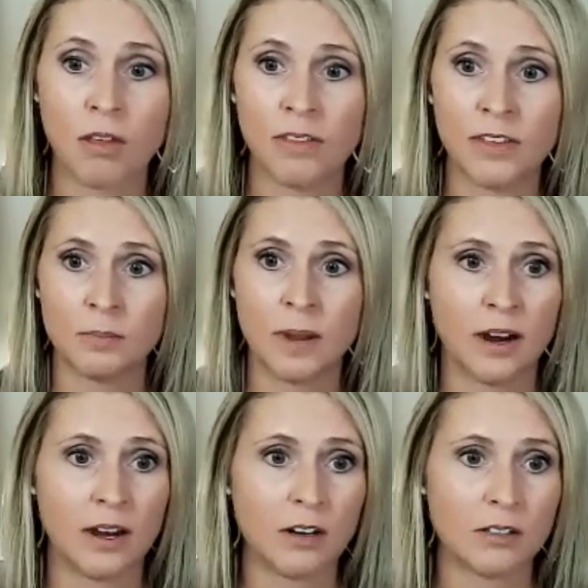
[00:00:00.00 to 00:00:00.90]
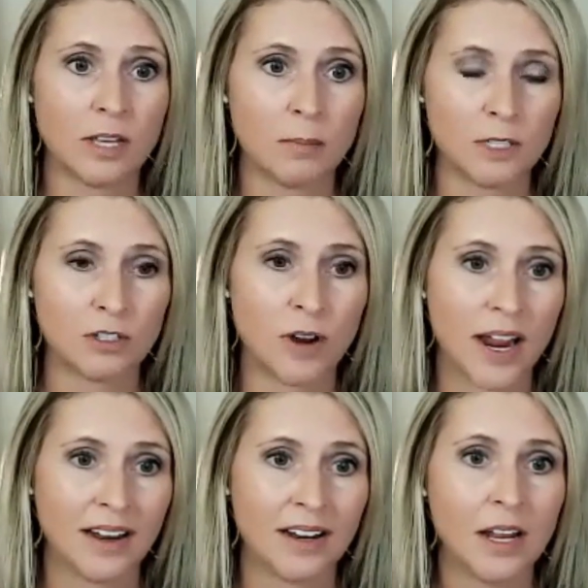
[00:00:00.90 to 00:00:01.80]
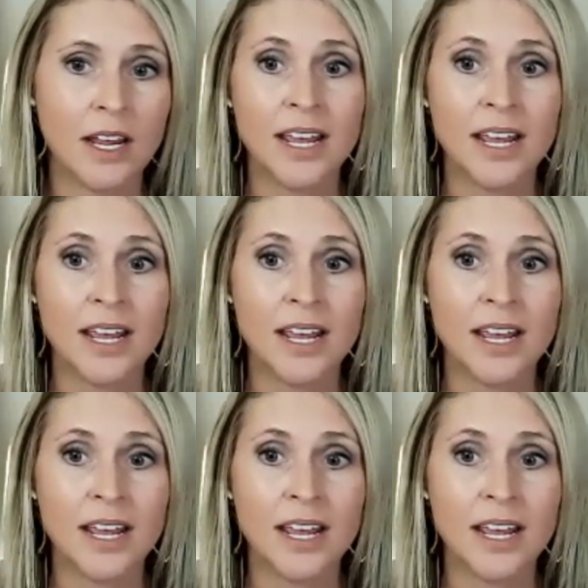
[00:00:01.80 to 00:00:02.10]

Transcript: all these barriers up to try and